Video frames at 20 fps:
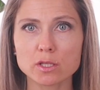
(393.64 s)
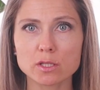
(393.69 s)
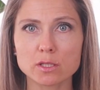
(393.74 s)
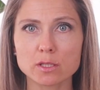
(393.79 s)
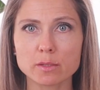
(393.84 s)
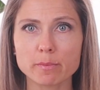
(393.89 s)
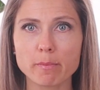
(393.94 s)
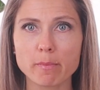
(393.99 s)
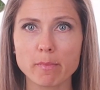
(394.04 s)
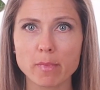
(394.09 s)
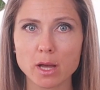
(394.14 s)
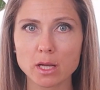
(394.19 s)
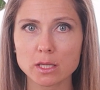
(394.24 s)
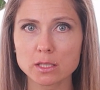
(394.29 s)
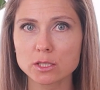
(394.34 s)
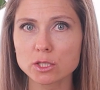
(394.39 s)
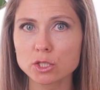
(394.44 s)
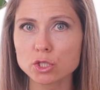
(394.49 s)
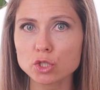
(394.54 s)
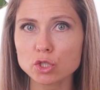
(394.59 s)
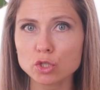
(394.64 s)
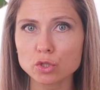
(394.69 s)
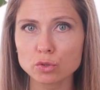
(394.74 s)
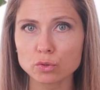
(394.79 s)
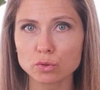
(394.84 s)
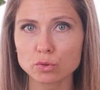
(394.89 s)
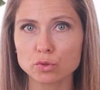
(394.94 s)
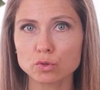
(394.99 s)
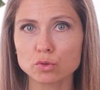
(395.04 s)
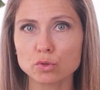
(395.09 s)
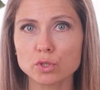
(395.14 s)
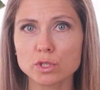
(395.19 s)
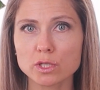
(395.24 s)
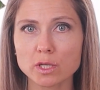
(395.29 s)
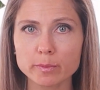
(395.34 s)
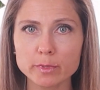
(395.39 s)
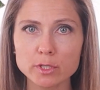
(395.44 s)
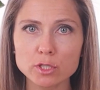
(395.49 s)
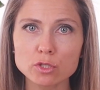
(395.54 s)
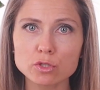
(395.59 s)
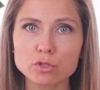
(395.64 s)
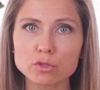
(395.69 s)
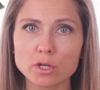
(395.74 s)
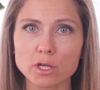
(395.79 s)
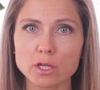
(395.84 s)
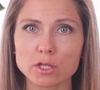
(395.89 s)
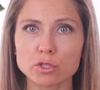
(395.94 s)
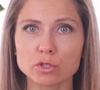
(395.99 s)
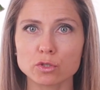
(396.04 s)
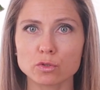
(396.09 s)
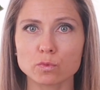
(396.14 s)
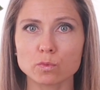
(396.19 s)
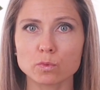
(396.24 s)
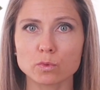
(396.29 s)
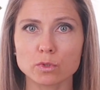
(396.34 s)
is a must tool to demonstrate your